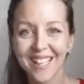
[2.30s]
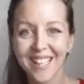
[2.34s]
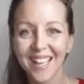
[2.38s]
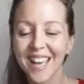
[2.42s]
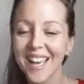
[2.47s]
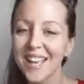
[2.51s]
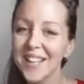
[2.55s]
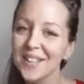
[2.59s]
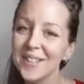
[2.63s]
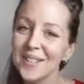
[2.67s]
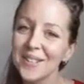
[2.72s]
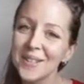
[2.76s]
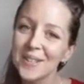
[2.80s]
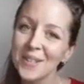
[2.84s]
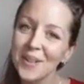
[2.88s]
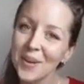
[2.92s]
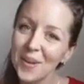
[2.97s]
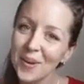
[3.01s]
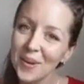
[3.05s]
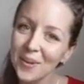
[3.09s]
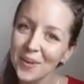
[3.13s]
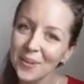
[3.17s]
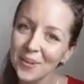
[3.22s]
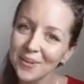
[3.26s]

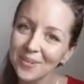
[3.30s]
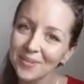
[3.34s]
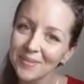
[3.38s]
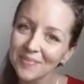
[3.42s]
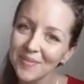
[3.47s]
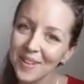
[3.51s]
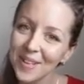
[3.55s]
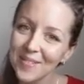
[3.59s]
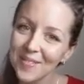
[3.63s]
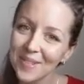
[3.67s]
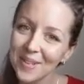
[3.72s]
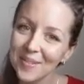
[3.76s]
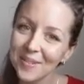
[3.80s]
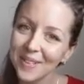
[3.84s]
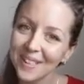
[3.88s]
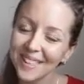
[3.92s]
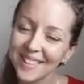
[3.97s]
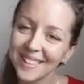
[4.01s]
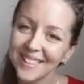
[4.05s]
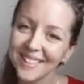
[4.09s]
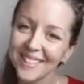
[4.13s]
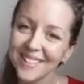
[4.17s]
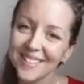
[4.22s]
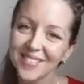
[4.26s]
Hello,
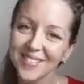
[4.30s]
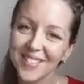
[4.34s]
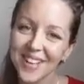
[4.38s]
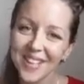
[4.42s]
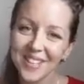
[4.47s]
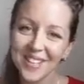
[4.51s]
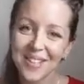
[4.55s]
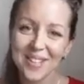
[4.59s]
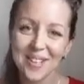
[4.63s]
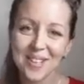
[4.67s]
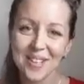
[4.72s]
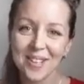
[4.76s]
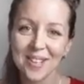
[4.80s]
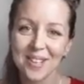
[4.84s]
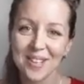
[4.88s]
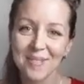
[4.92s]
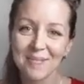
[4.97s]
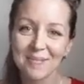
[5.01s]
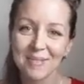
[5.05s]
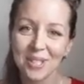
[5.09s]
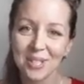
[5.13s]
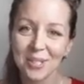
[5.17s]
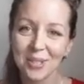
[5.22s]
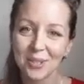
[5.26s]
everyone. Welcome
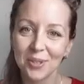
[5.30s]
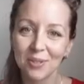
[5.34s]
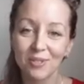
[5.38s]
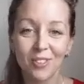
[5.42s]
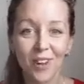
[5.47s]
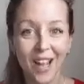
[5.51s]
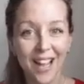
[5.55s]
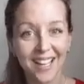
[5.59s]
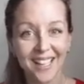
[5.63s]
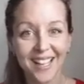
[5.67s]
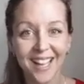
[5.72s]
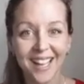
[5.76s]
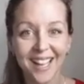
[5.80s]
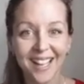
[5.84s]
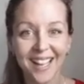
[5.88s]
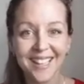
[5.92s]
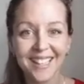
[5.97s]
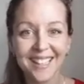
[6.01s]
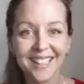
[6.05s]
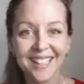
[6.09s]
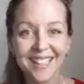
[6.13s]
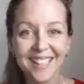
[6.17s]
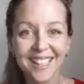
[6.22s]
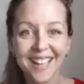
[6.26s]
to Friday.